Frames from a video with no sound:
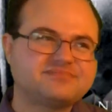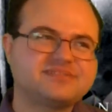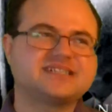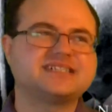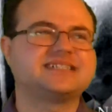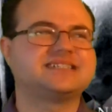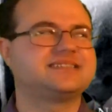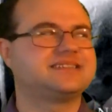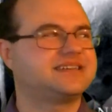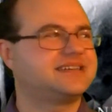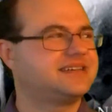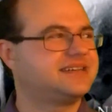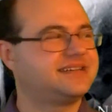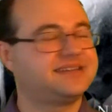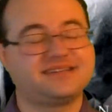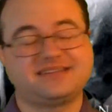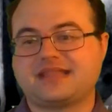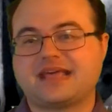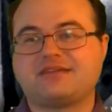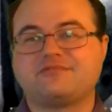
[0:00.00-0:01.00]
but
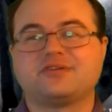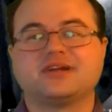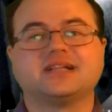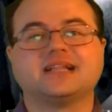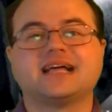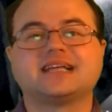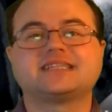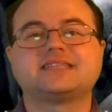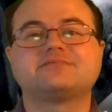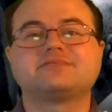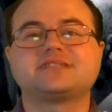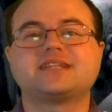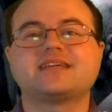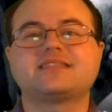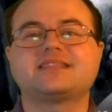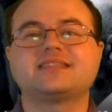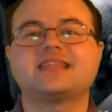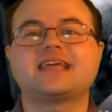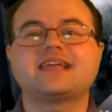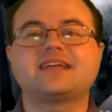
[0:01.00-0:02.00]
they realized there was
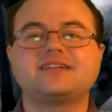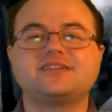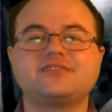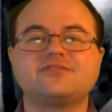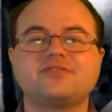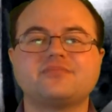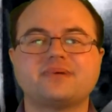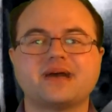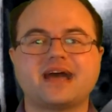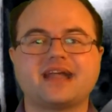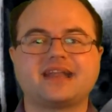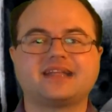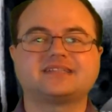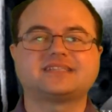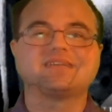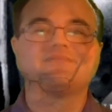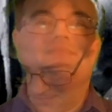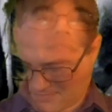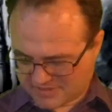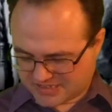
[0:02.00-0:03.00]
nothing they could do about it.